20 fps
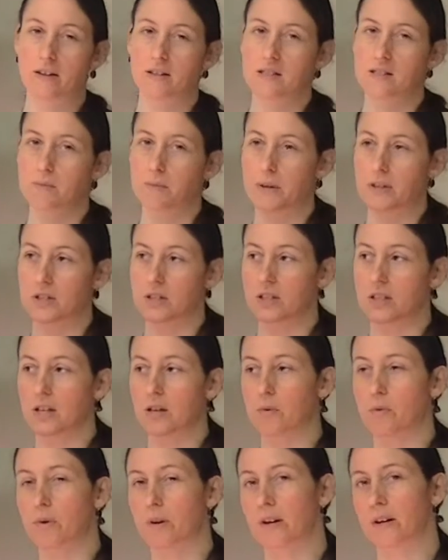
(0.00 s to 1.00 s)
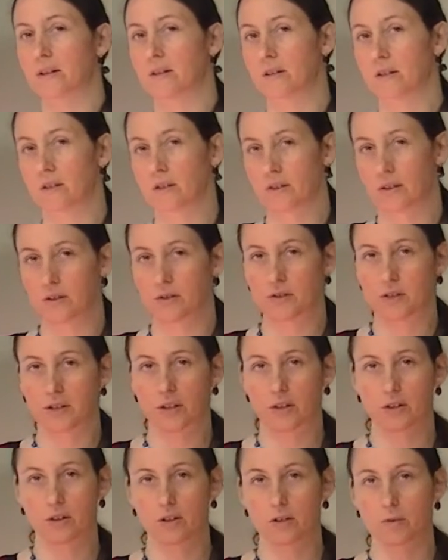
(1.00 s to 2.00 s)
especially when you're using
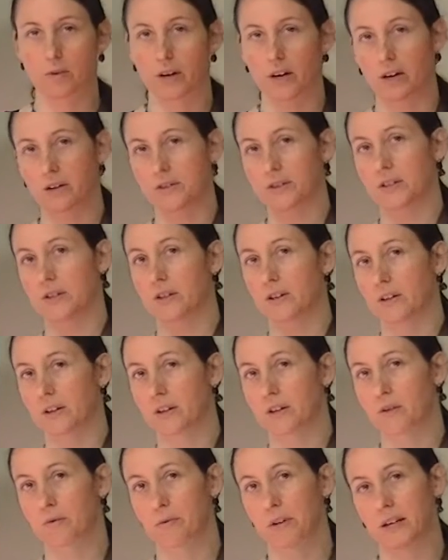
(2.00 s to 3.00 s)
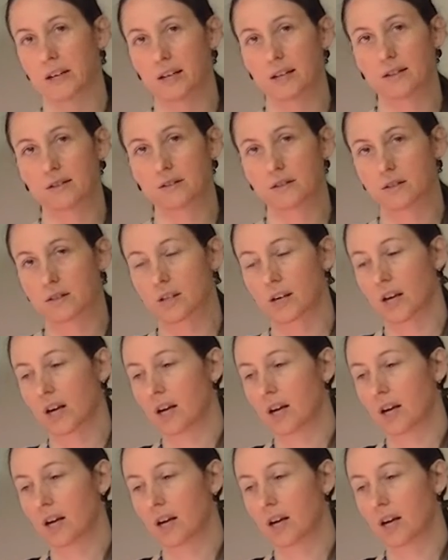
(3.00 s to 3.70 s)
cookware to cook greens,